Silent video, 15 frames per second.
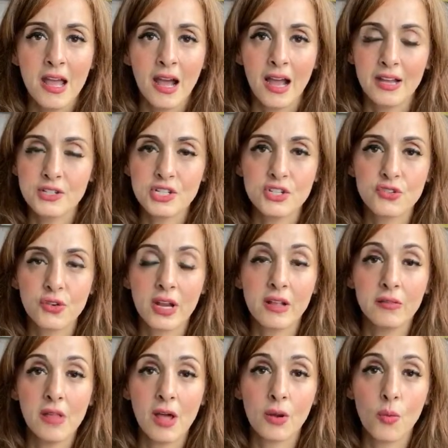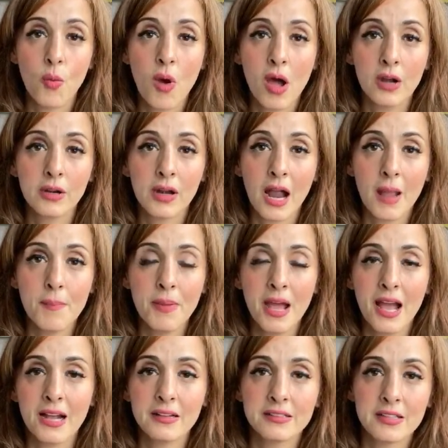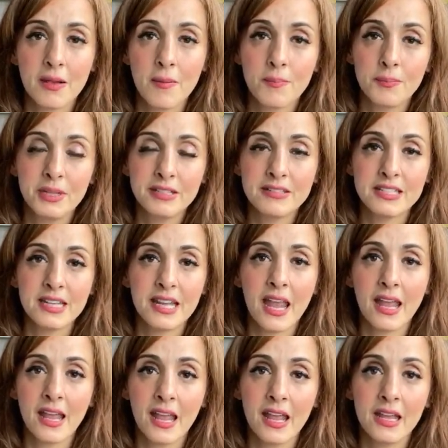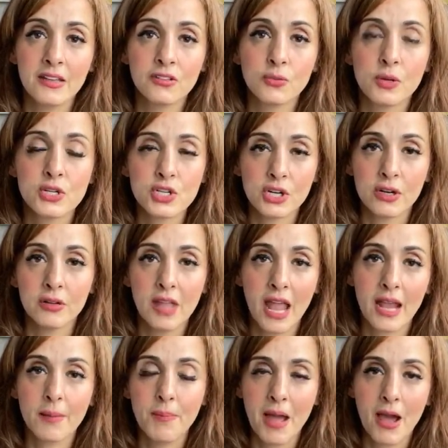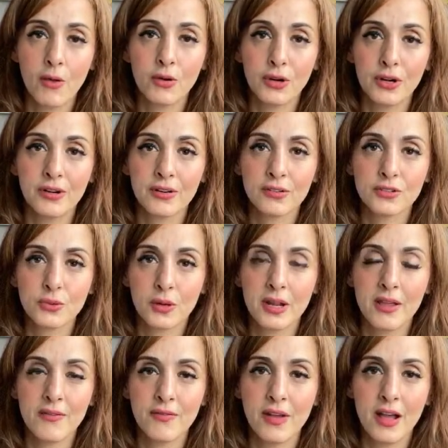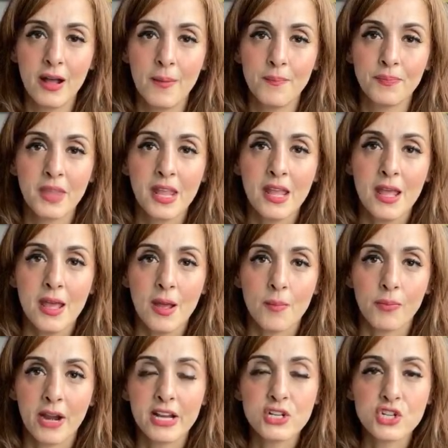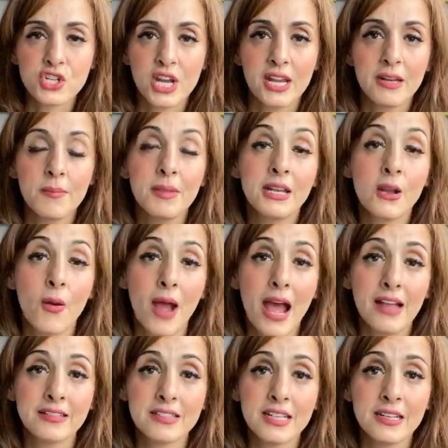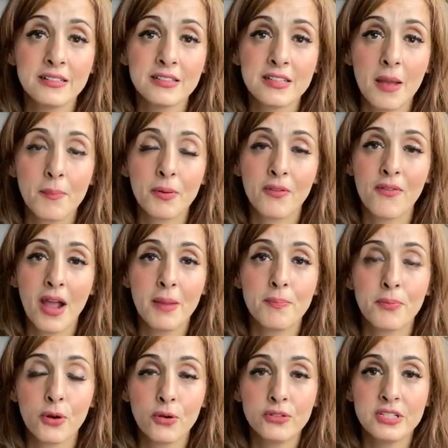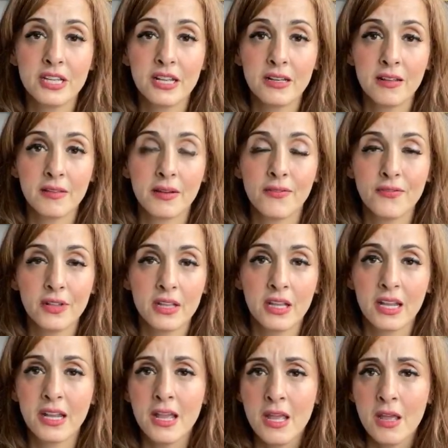I just drink a lot of water. I pack some BCAAs, which are like powdered sort of branch chain amino acids that provide protein and they're filling,